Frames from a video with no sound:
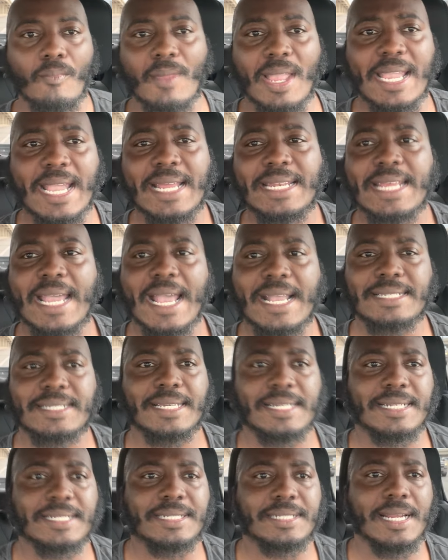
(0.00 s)
Yeah, the
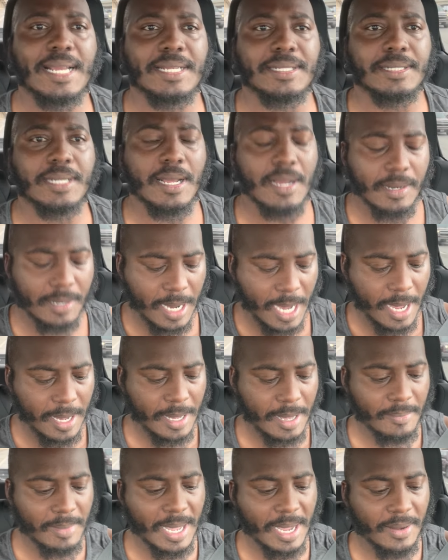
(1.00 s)
exit exchange. Okay.
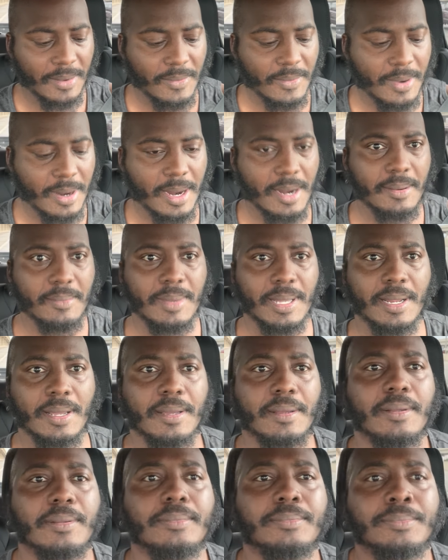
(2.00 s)
I'm like, wait a minute.
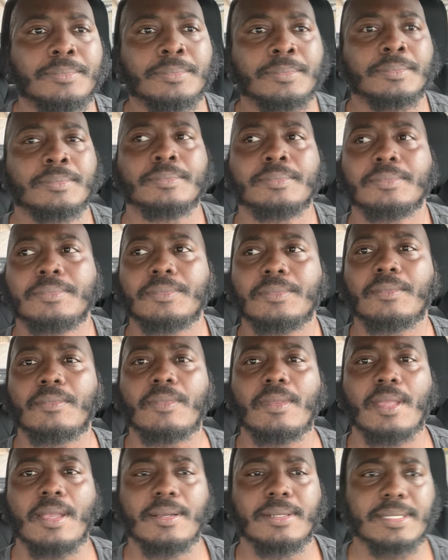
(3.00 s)
Use the right lane to
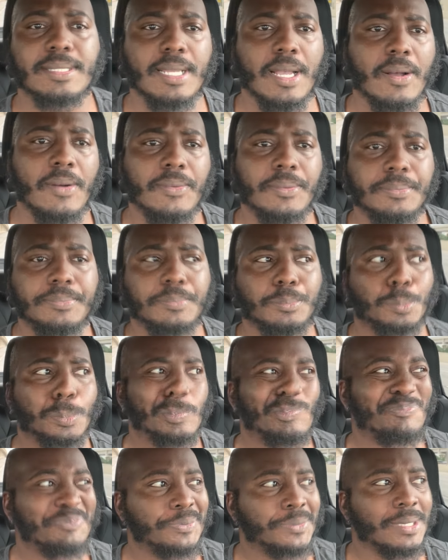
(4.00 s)
take exit so, 12 toward
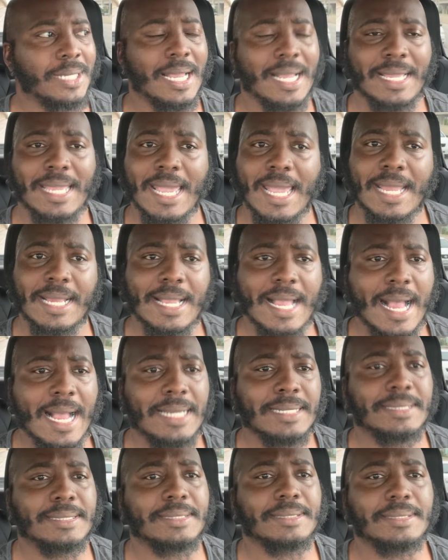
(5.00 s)
exchange park. Again,
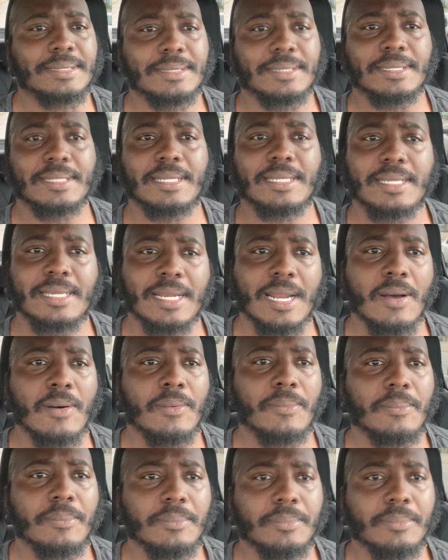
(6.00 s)
guys, you know,